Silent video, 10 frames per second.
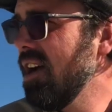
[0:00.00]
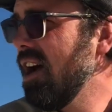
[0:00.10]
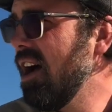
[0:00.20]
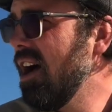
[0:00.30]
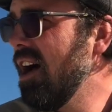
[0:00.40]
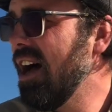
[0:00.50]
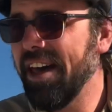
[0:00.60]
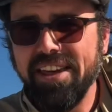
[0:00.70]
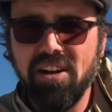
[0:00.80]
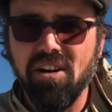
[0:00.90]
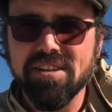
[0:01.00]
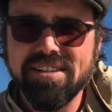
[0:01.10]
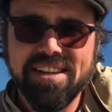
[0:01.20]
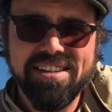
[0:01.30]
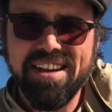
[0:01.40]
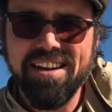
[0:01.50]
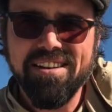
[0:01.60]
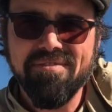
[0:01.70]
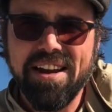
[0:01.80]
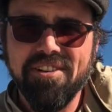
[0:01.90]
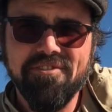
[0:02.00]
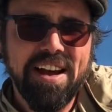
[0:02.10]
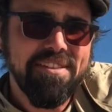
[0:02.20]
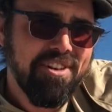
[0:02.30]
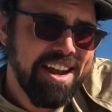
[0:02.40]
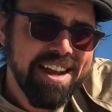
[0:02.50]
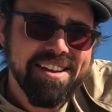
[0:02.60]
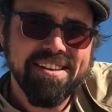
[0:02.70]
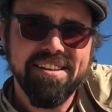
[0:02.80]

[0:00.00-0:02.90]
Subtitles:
I think all said and done, around $5,000.